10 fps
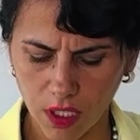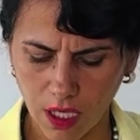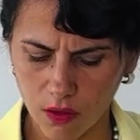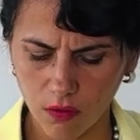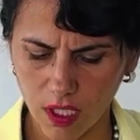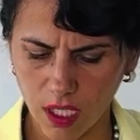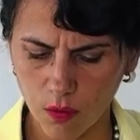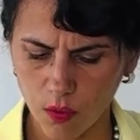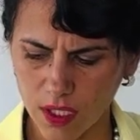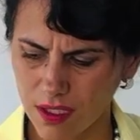I don't care
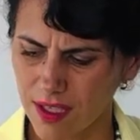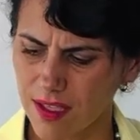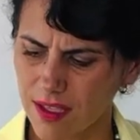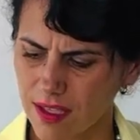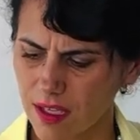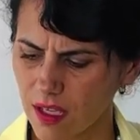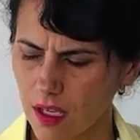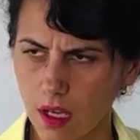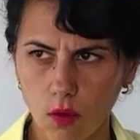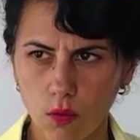with this
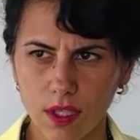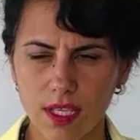with